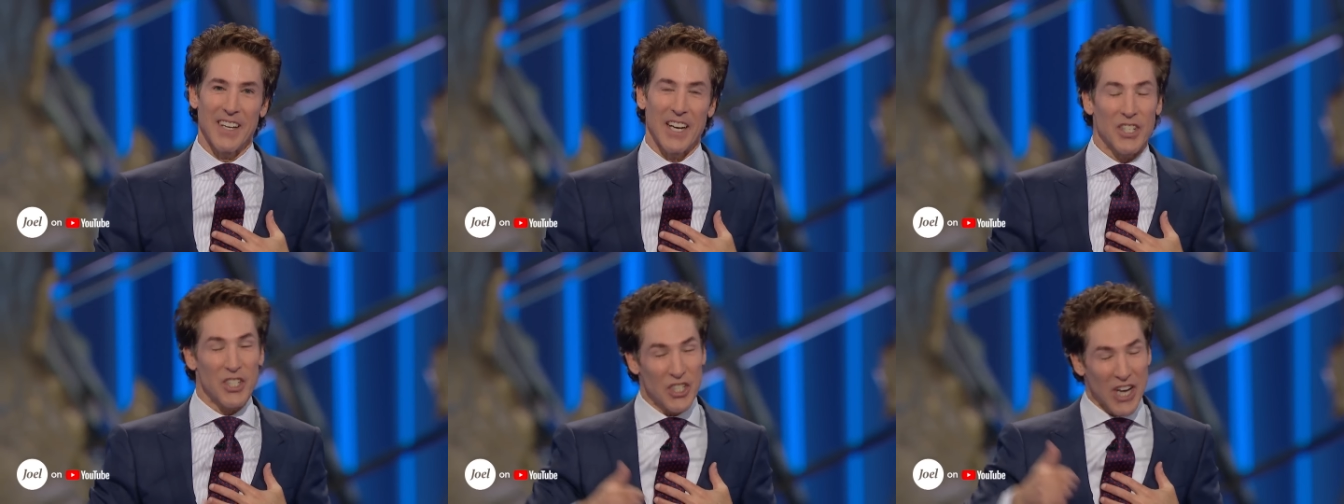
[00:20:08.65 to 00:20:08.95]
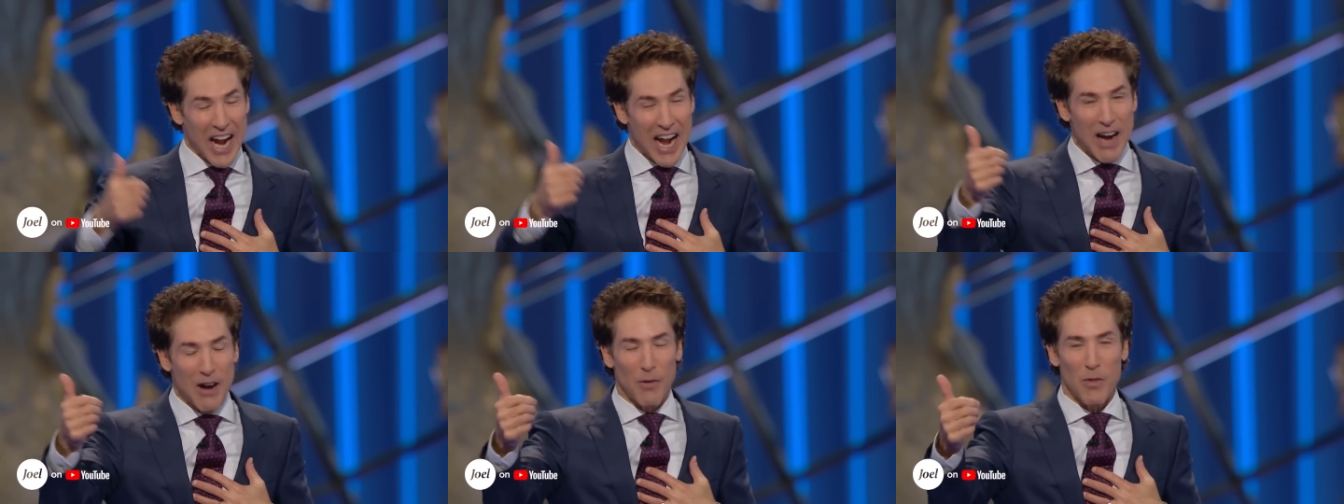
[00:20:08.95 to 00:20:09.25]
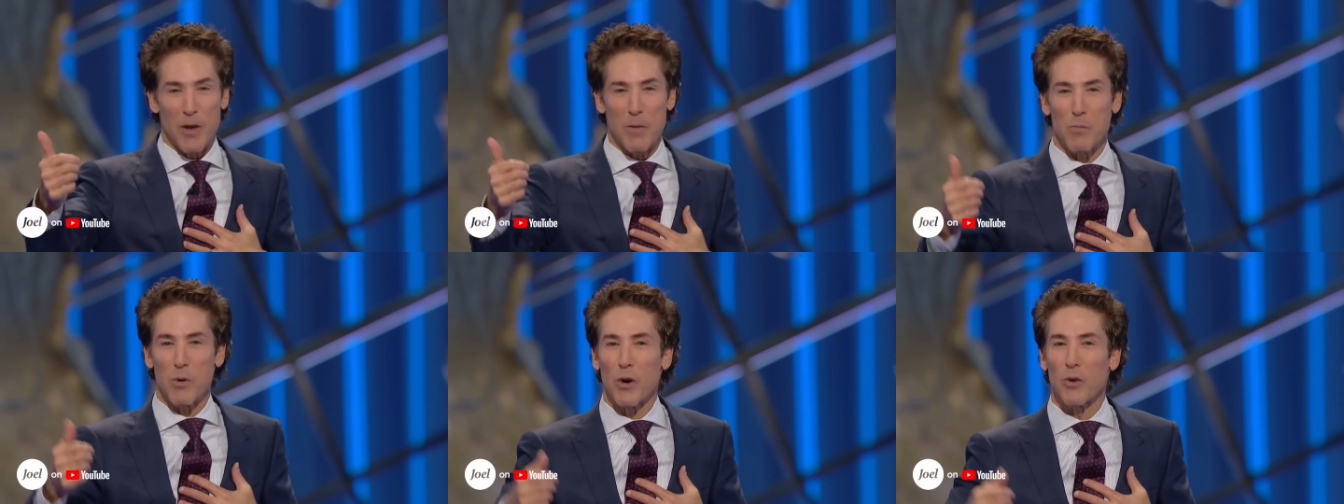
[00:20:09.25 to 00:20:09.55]
A
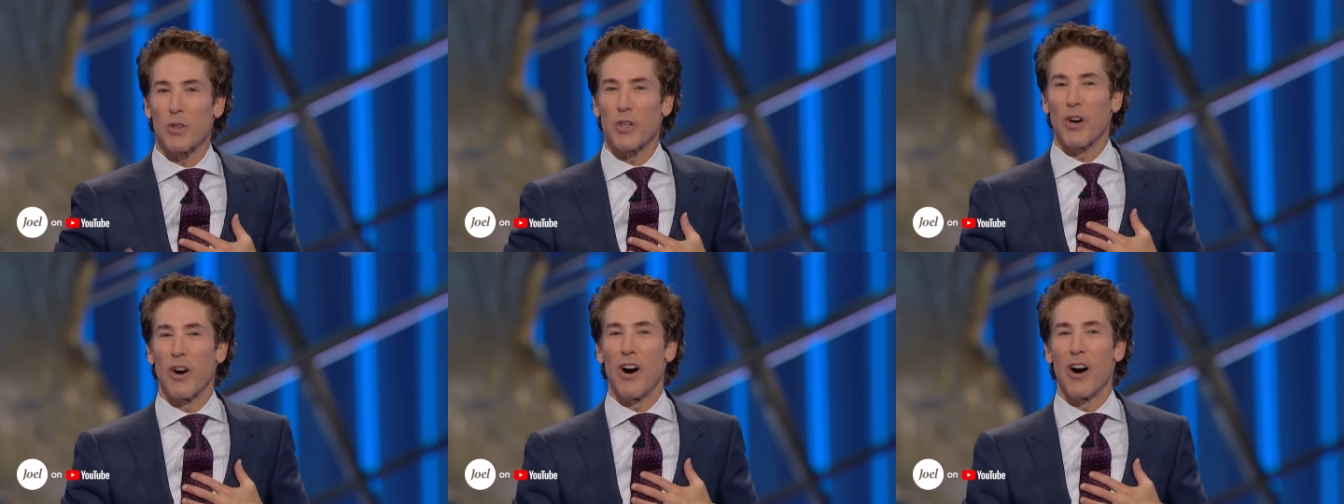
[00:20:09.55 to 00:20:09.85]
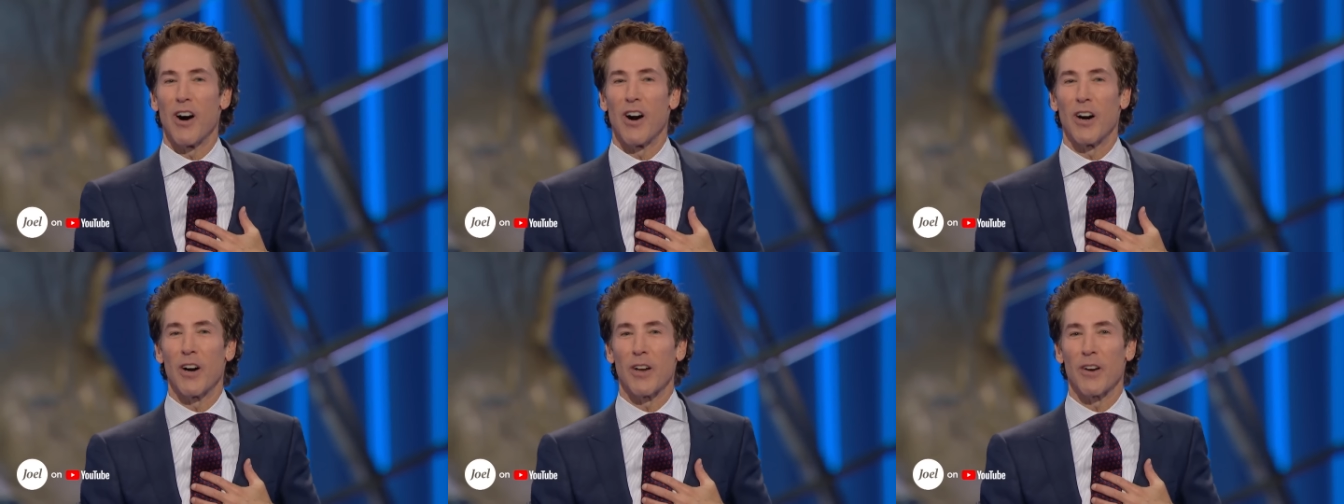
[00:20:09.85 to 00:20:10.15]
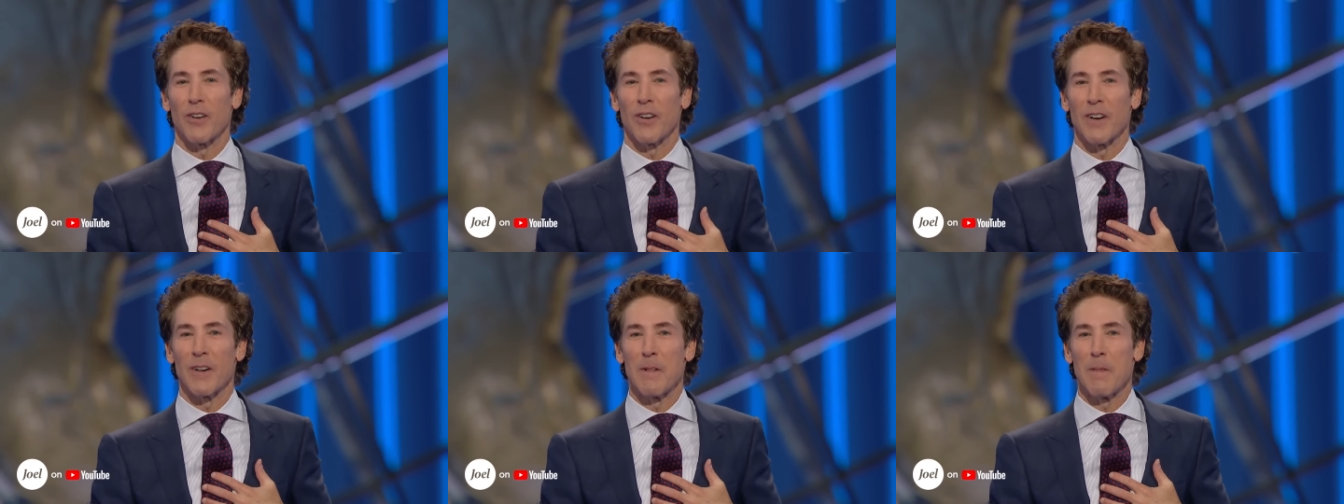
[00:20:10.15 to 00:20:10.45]
child that broke your heart,
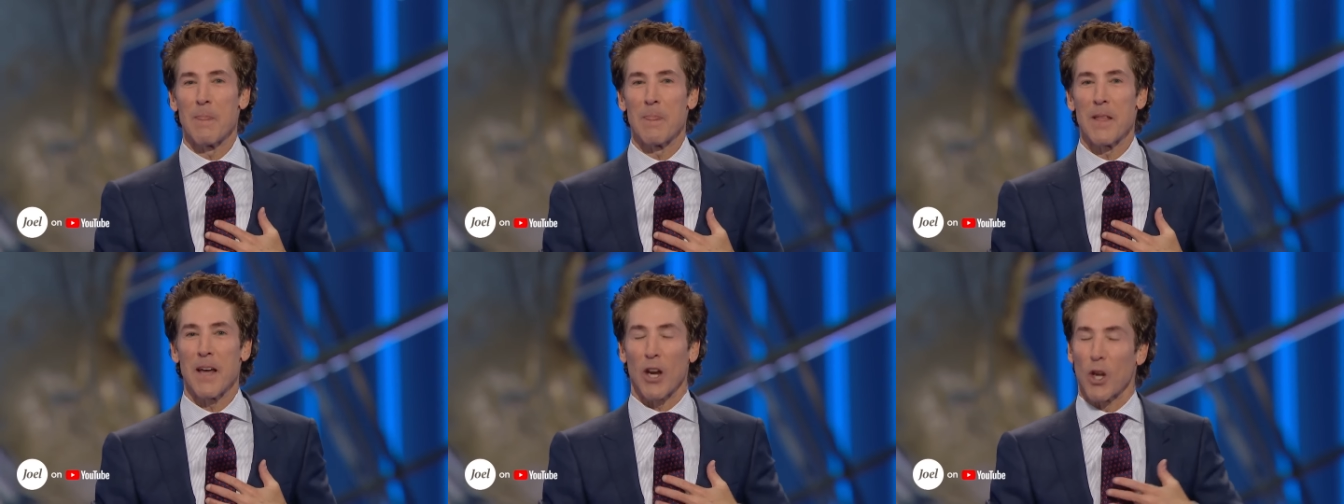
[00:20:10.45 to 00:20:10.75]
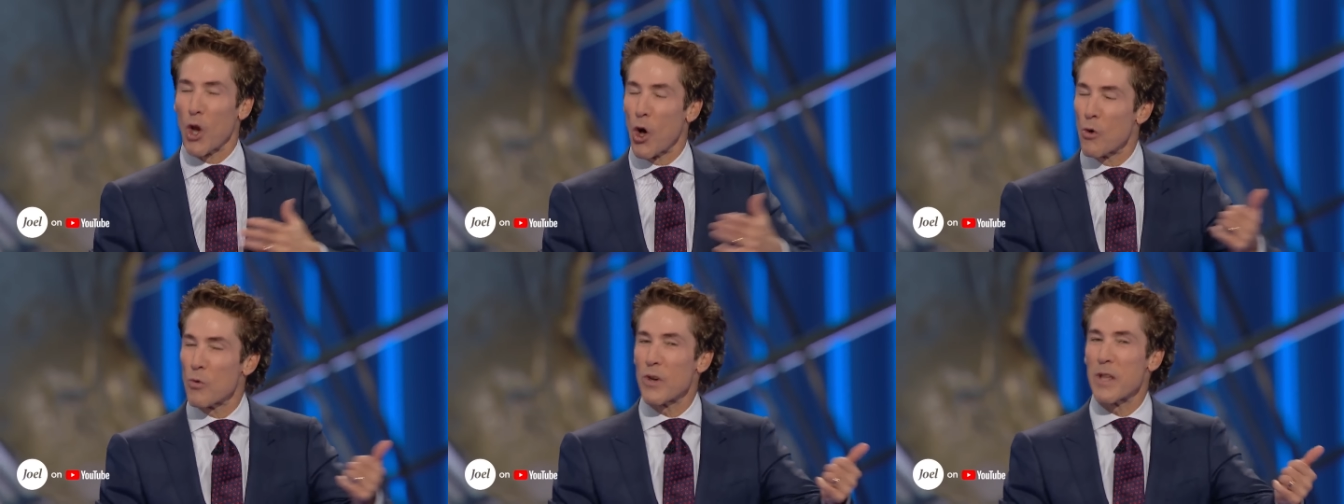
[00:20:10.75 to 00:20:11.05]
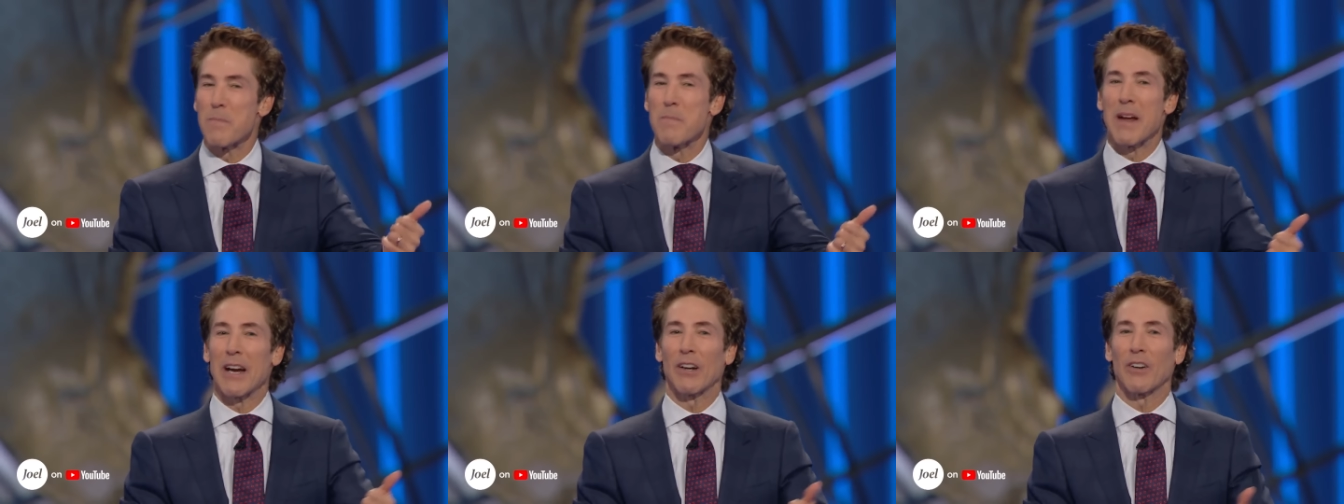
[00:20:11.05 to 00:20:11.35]
or
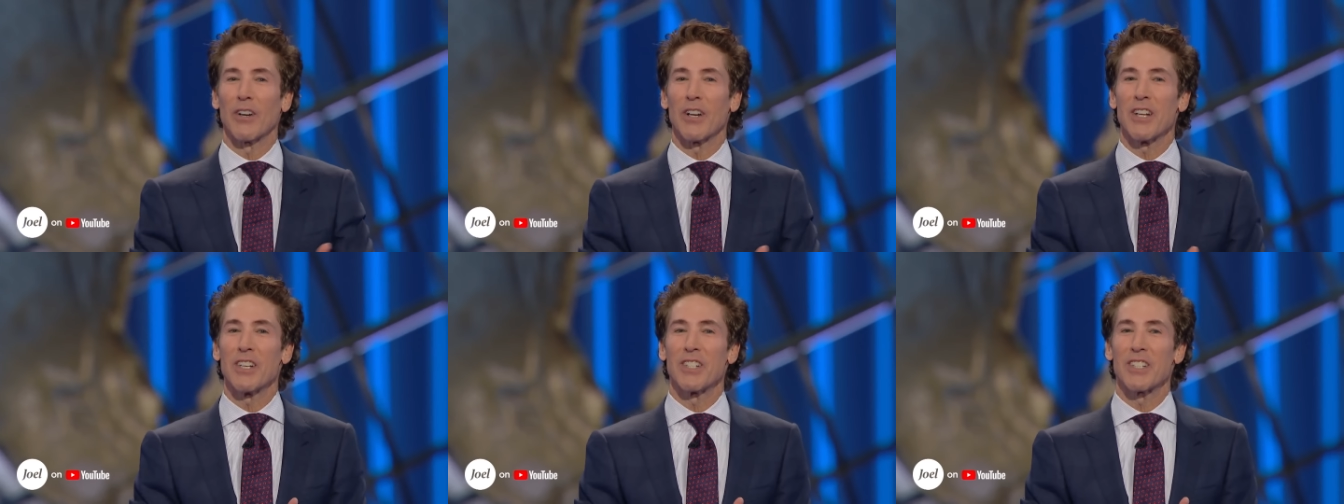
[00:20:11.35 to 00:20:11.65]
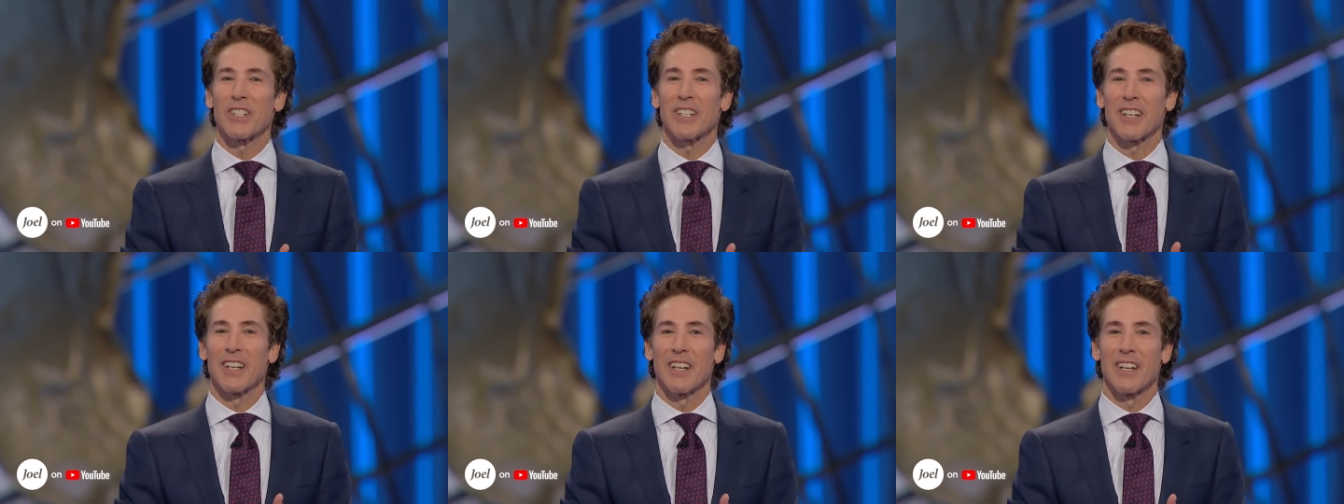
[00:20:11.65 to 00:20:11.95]
lonely marriage,